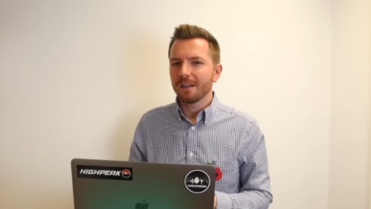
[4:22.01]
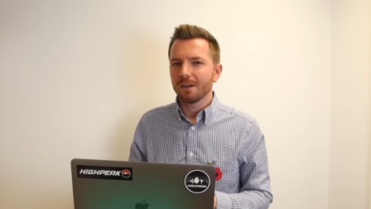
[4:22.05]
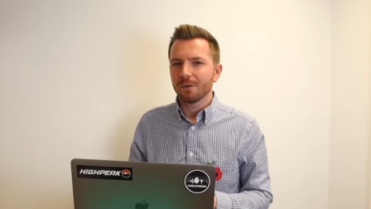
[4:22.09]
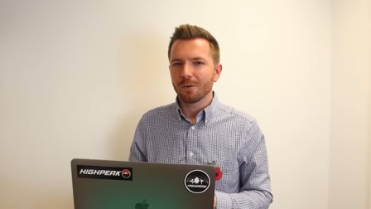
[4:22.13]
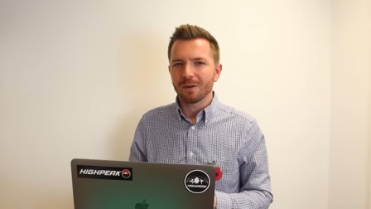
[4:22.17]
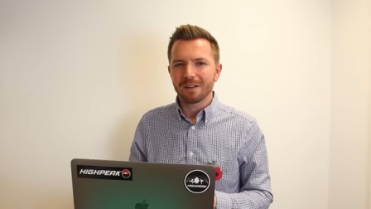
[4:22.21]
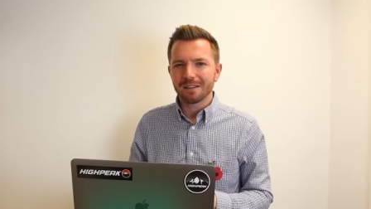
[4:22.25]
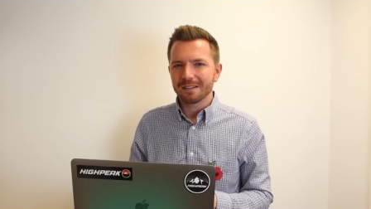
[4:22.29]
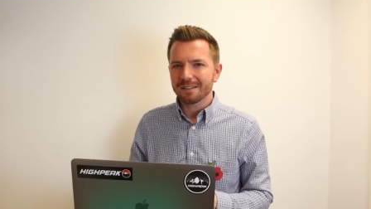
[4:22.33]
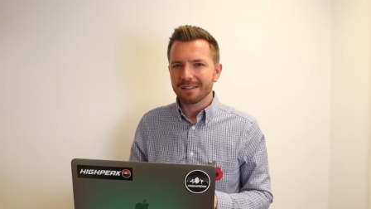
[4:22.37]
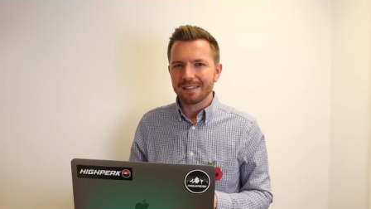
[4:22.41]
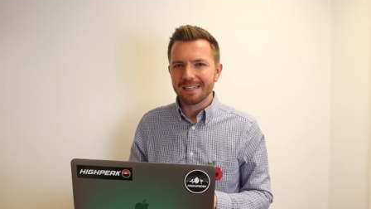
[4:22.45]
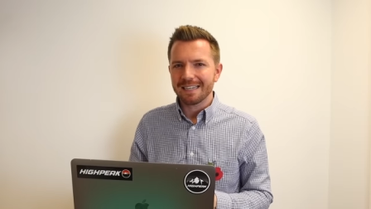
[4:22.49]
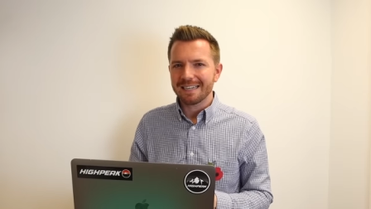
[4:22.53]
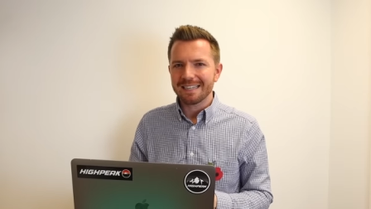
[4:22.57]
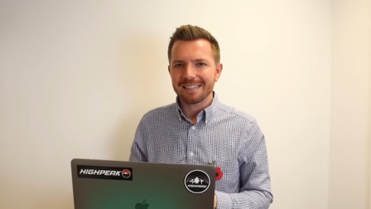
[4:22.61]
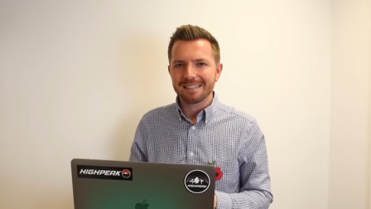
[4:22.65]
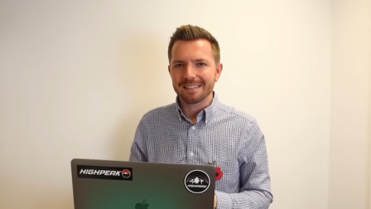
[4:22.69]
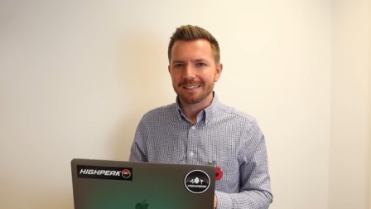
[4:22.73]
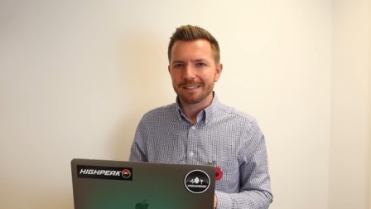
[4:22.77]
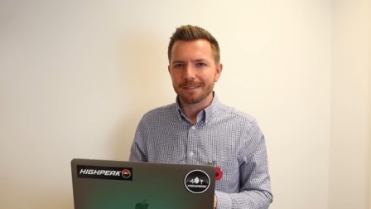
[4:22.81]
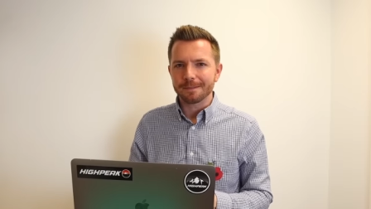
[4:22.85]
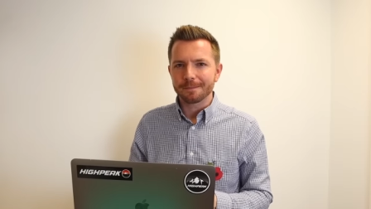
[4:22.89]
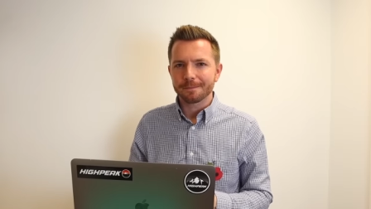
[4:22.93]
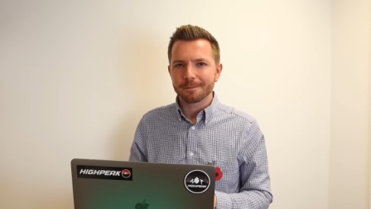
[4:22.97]
Well, it
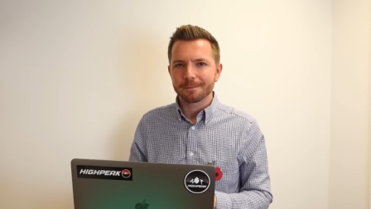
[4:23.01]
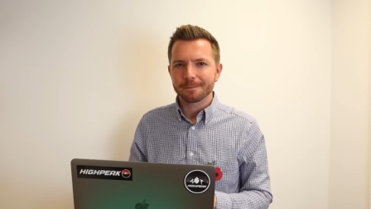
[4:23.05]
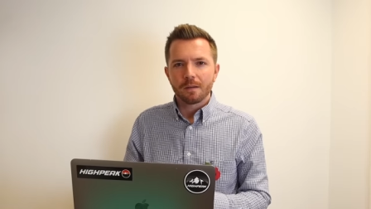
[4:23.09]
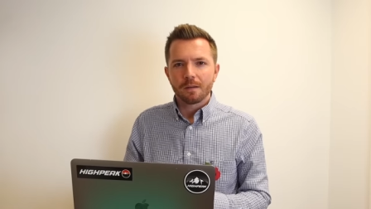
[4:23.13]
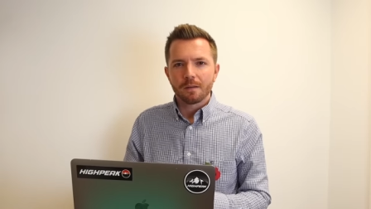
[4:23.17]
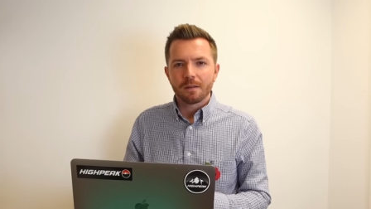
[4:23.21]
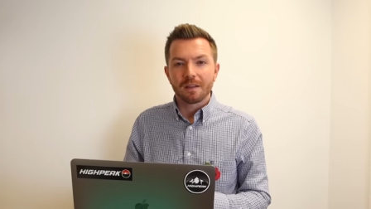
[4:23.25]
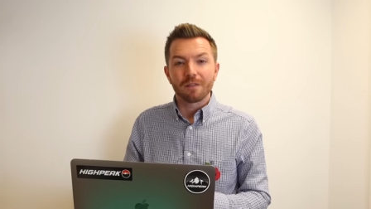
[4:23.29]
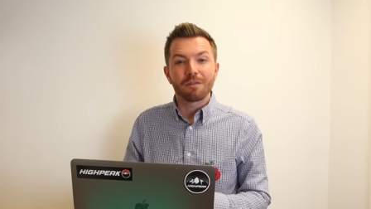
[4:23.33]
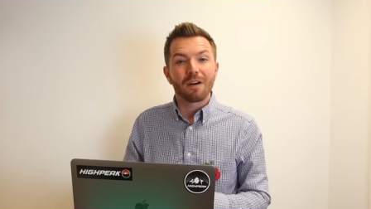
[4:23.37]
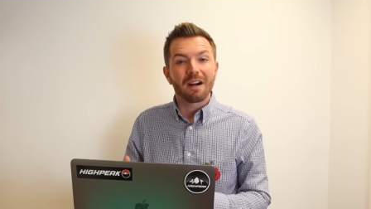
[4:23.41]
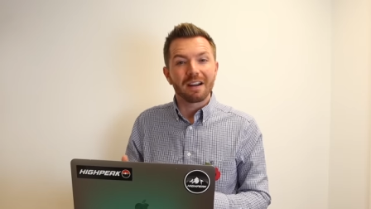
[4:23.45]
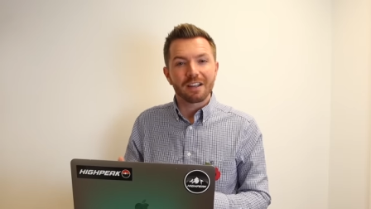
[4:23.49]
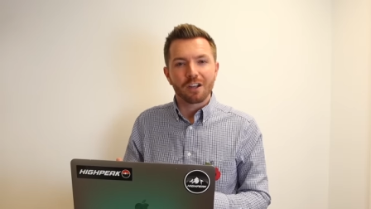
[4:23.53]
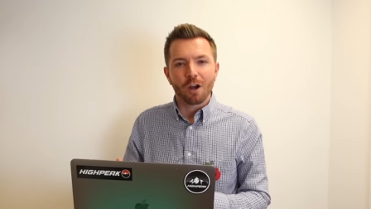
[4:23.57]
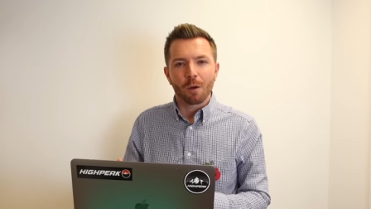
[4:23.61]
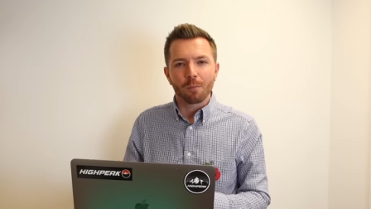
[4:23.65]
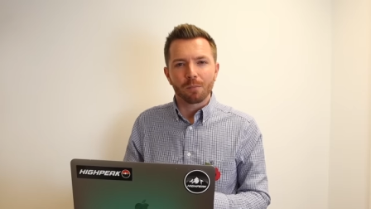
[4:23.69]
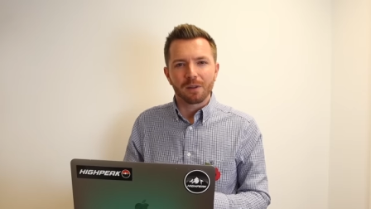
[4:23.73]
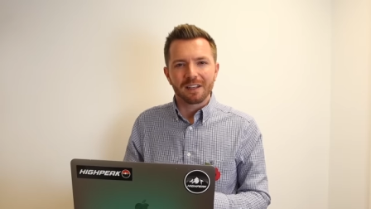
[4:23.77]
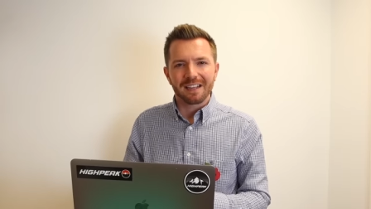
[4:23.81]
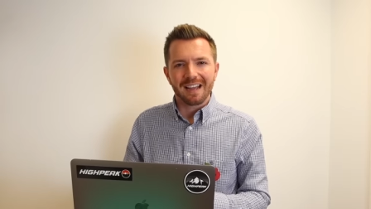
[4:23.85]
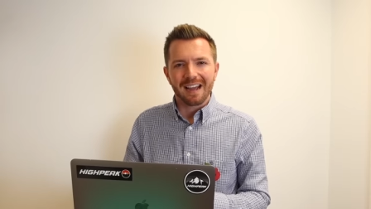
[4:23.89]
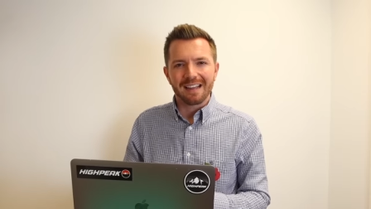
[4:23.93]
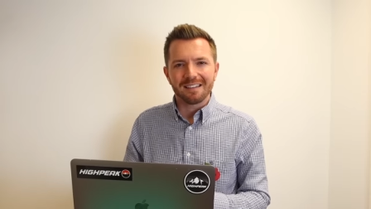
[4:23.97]
isn't. They're very
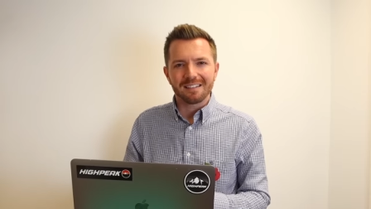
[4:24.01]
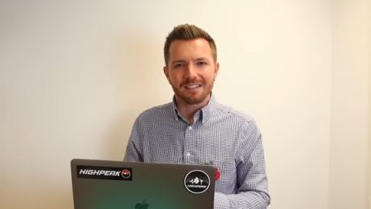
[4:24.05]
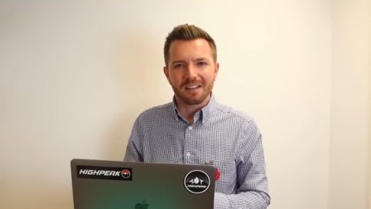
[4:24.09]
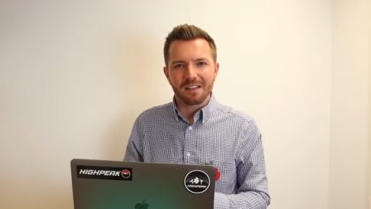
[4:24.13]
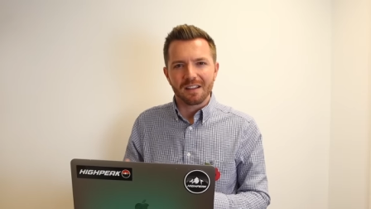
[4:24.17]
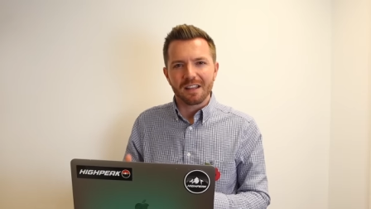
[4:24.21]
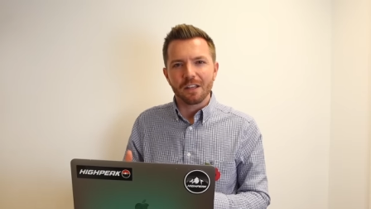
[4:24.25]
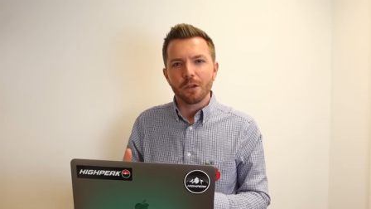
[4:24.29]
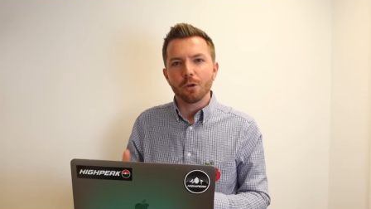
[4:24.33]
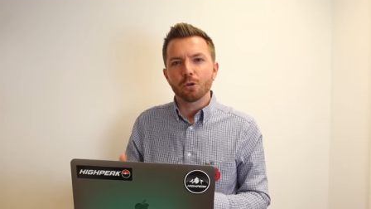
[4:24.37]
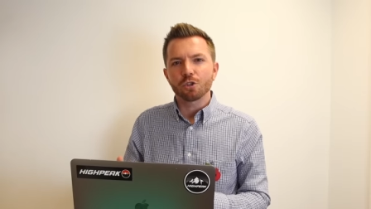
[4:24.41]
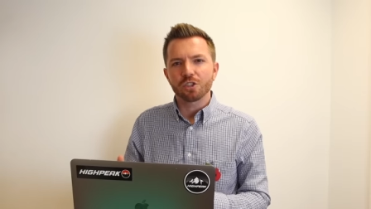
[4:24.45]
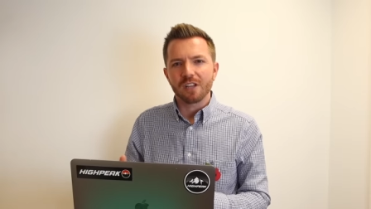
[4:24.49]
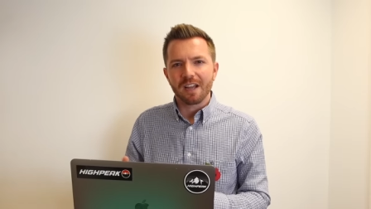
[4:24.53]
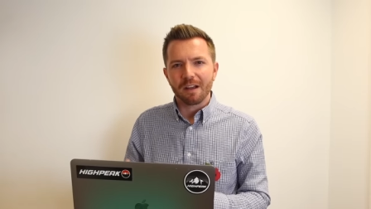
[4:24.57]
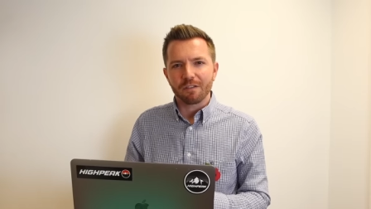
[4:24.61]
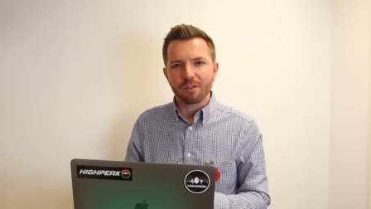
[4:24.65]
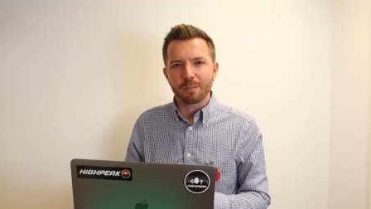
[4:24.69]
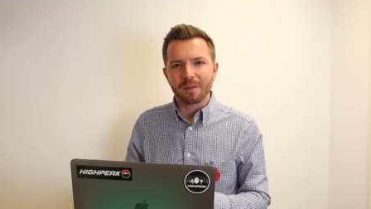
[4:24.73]
complicated and they usually have